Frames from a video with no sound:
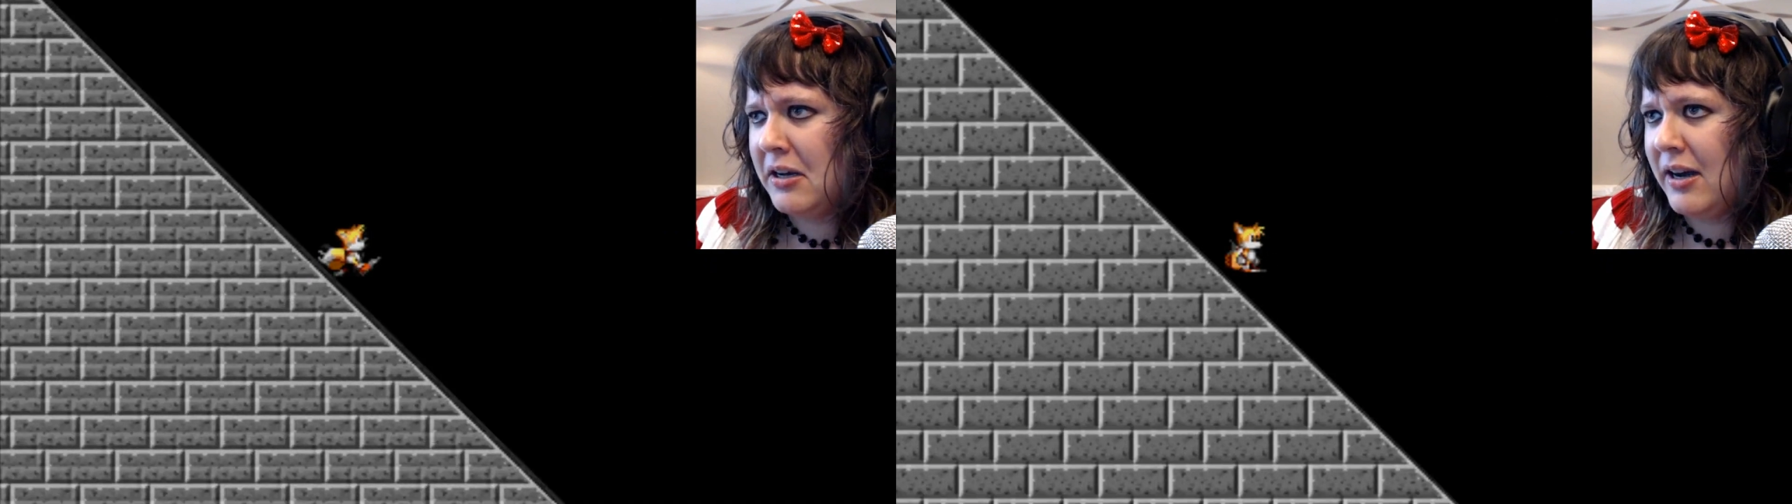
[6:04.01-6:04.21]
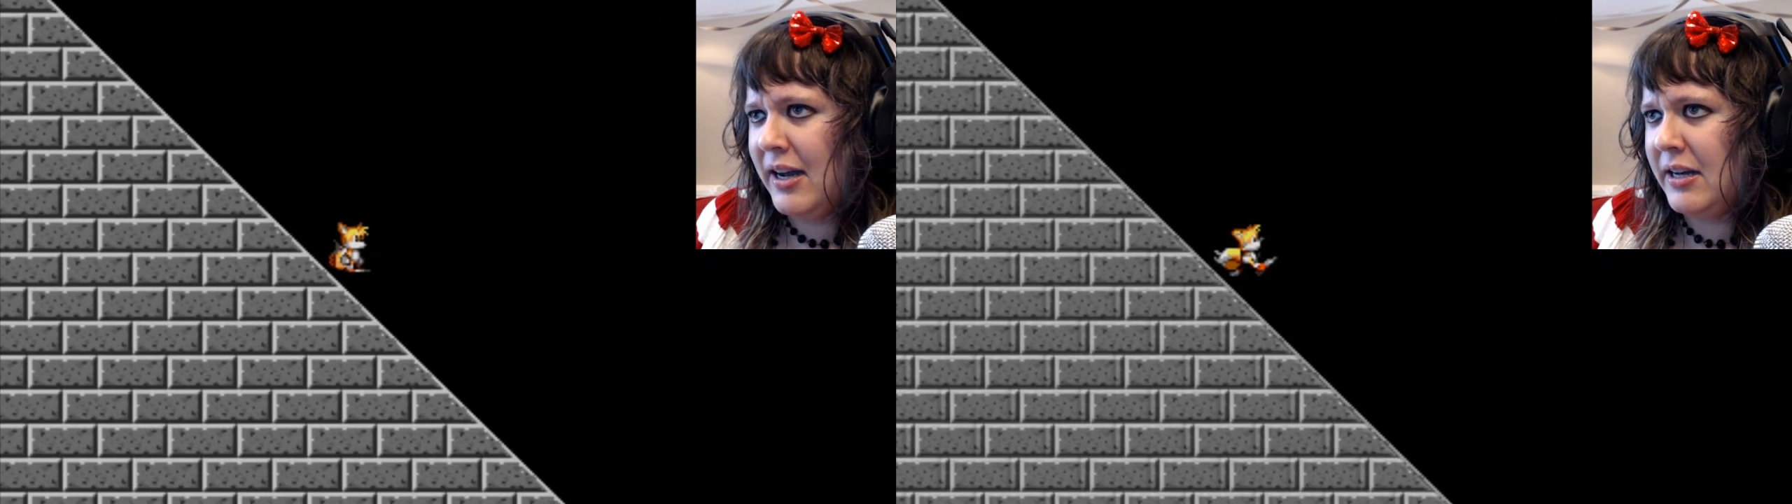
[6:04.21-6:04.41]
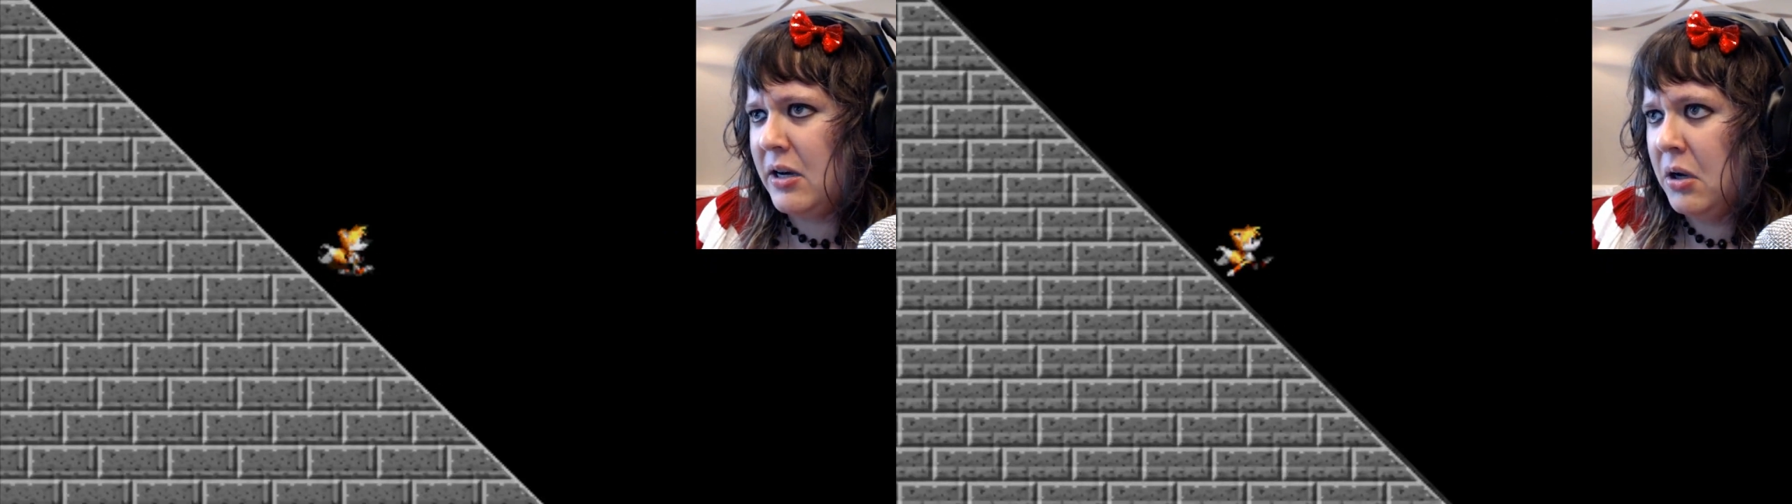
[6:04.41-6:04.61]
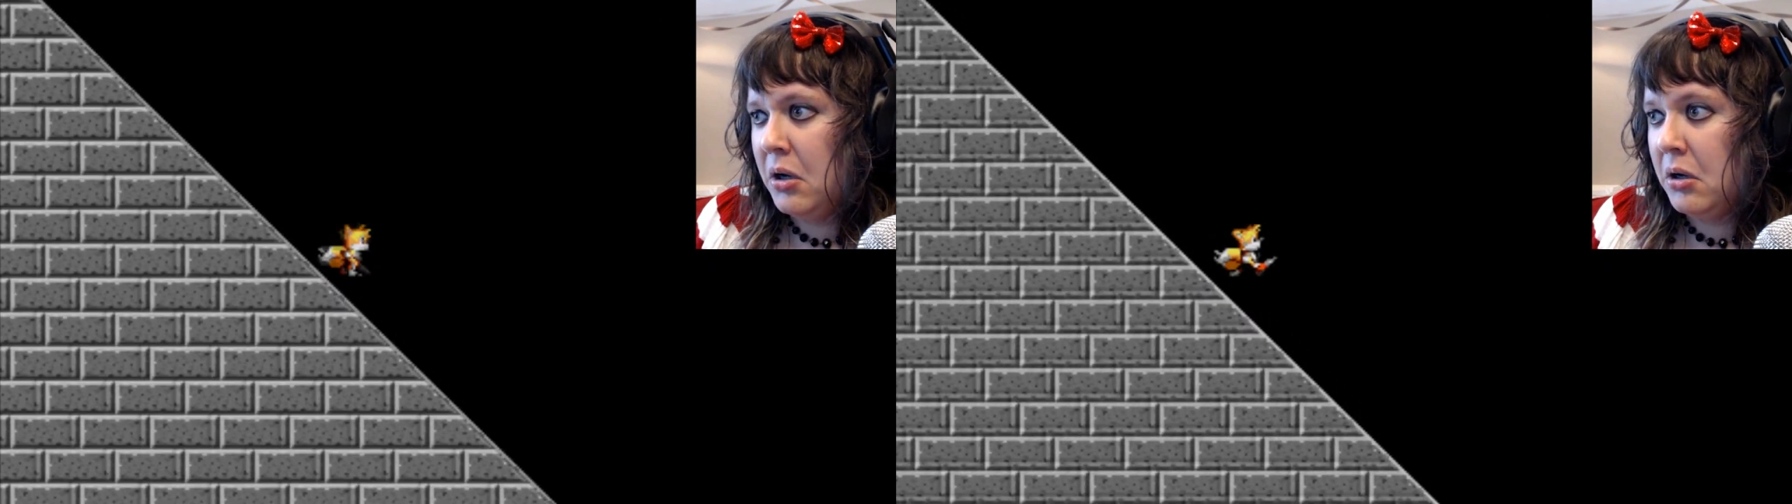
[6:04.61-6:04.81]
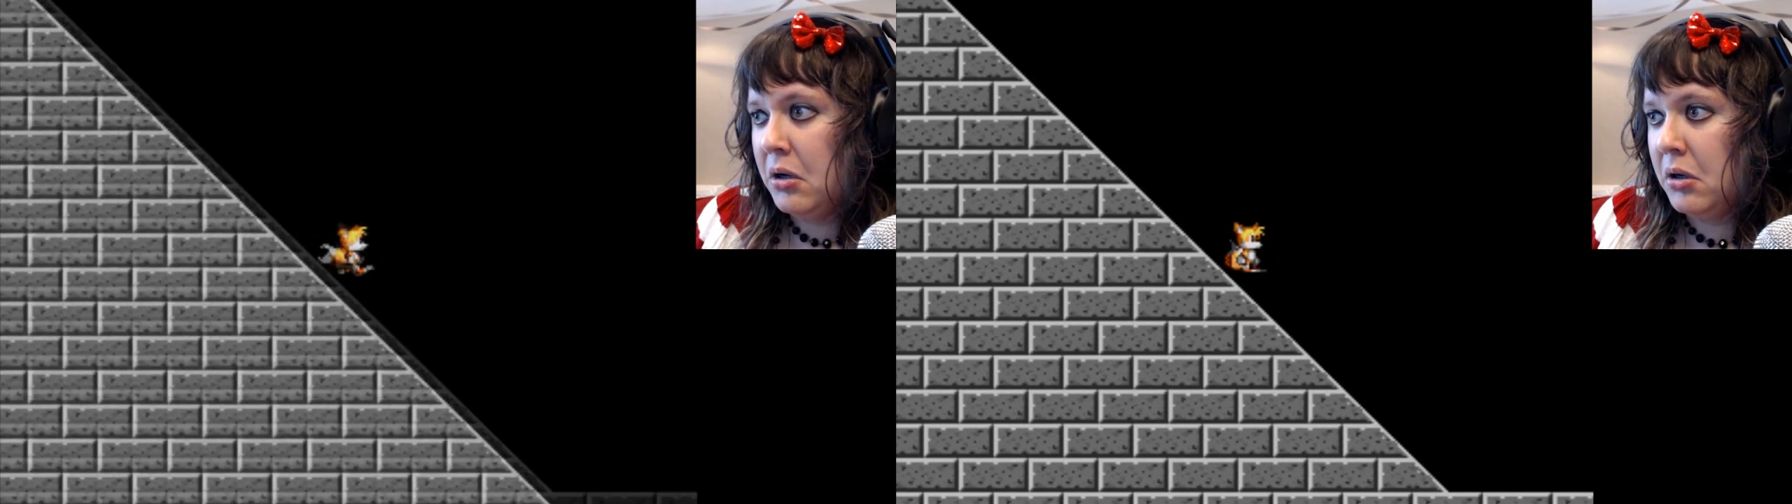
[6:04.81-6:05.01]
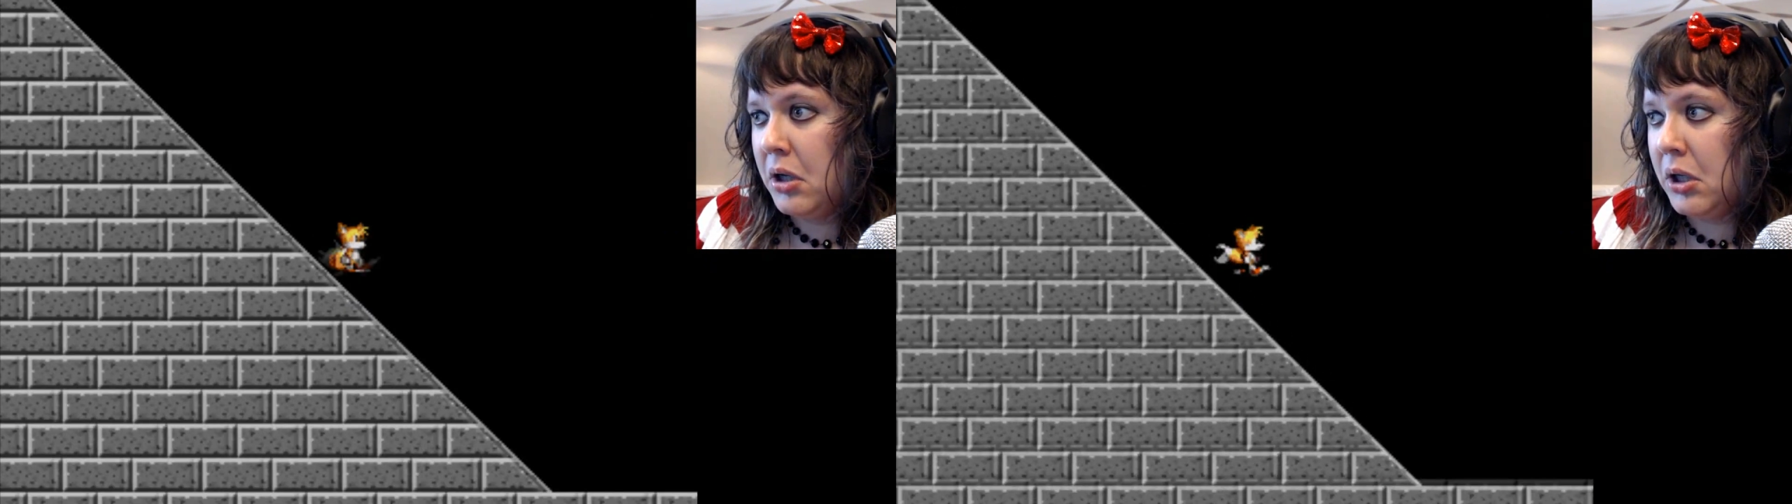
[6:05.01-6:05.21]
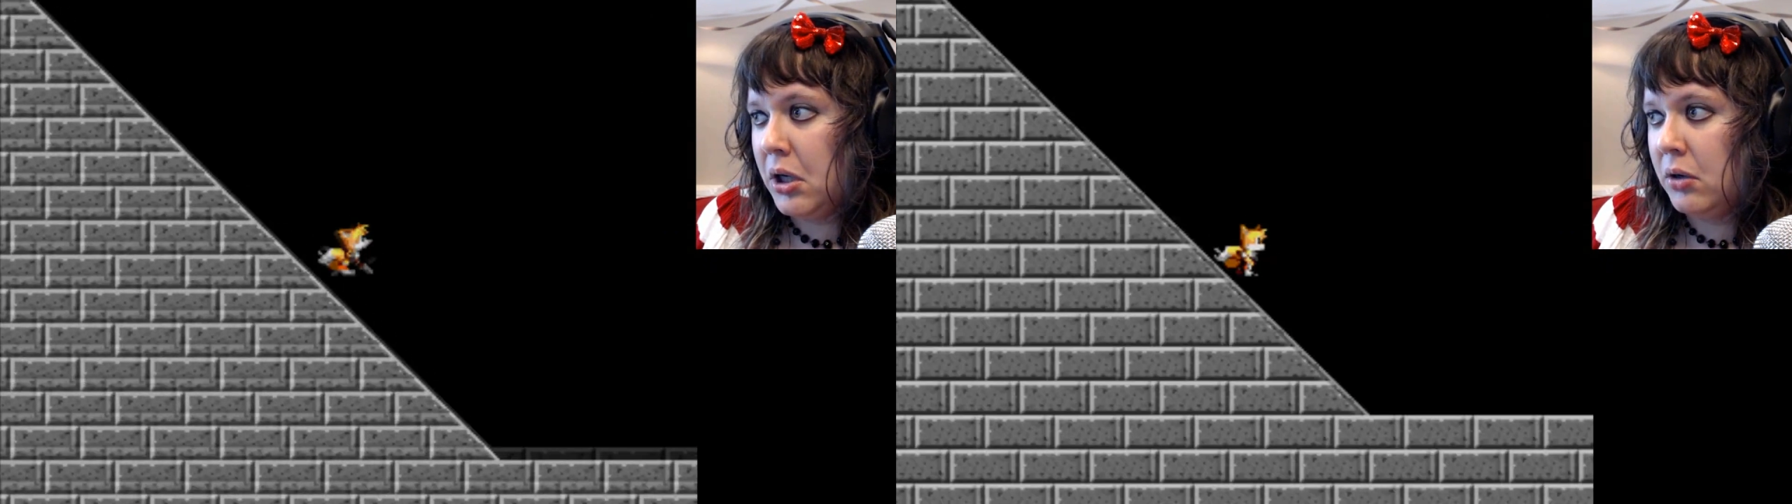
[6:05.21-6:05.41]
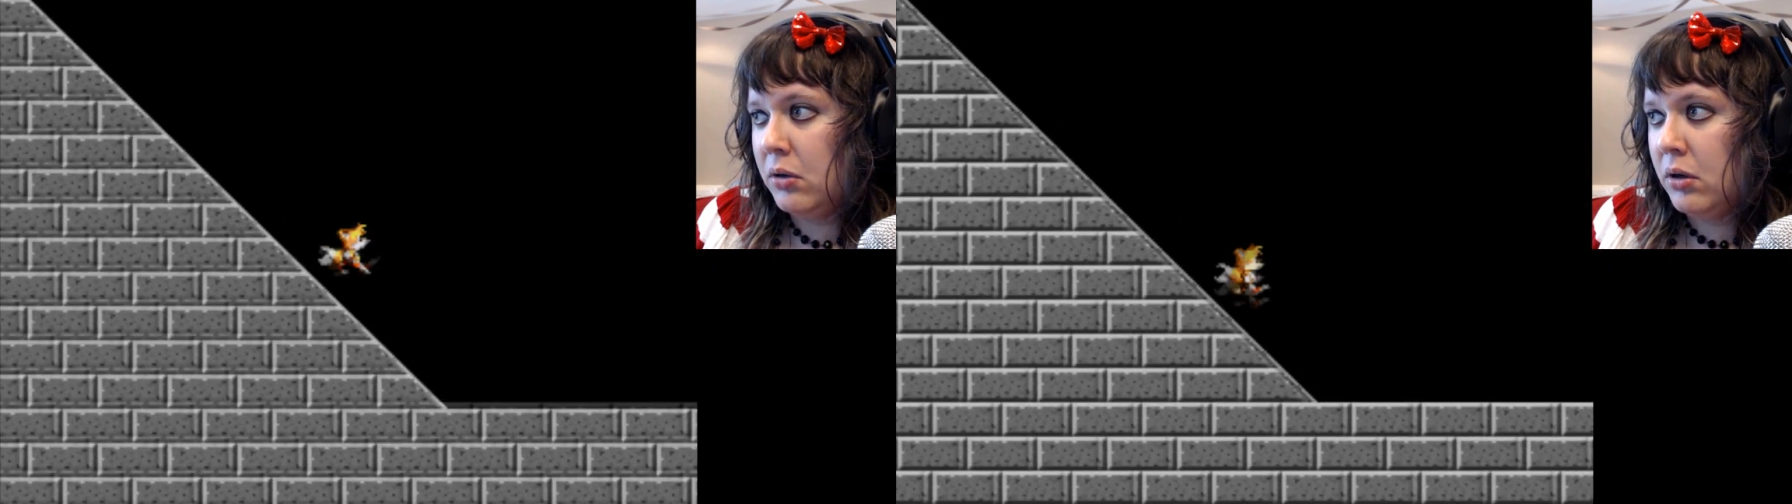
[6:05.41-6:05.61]
I know.
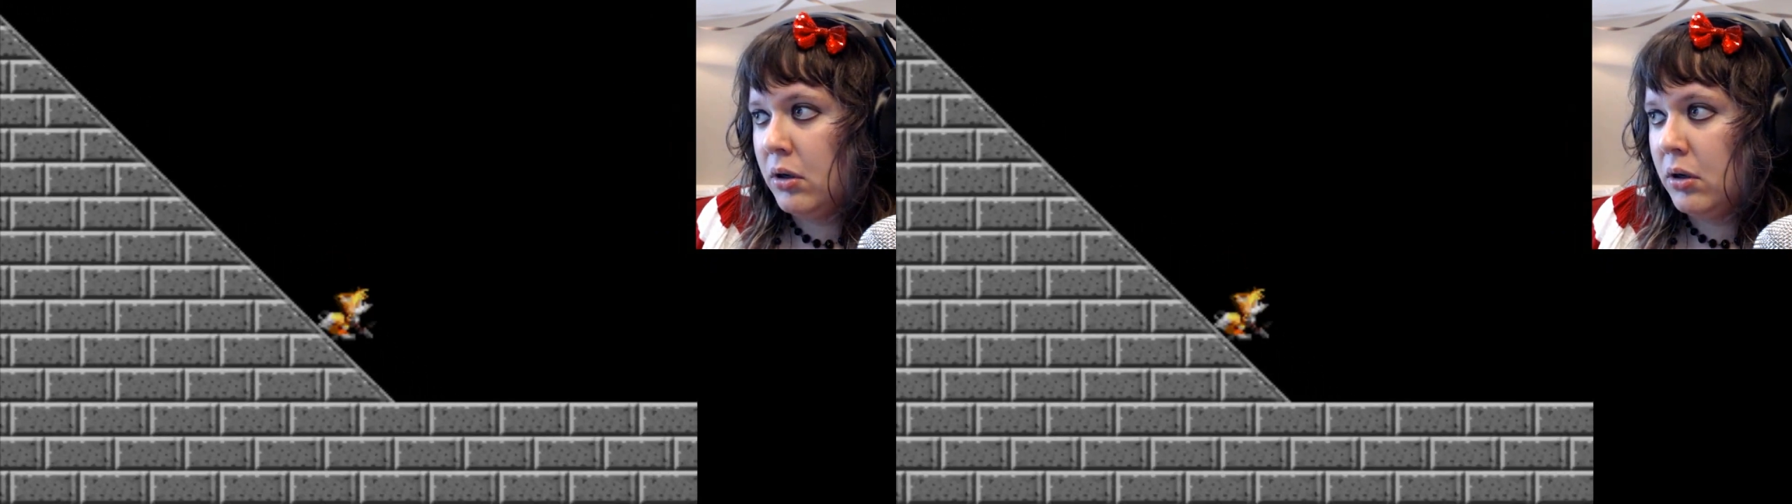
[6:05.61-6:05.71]
Hello?